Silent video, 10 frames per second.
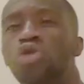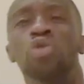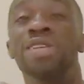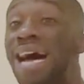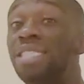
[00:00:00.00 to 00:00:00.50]

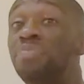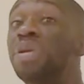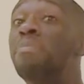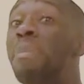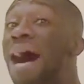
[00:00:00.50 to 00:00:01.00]
do
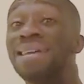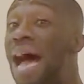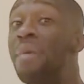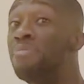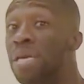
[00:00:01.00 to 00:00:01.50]
not be
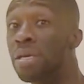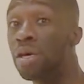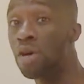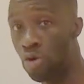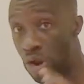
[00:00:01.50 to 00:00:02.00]
mad at me.
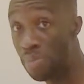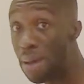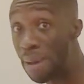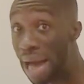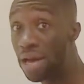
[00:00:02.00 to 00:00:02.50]

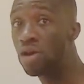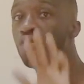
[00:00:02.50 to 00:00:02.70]
Remember,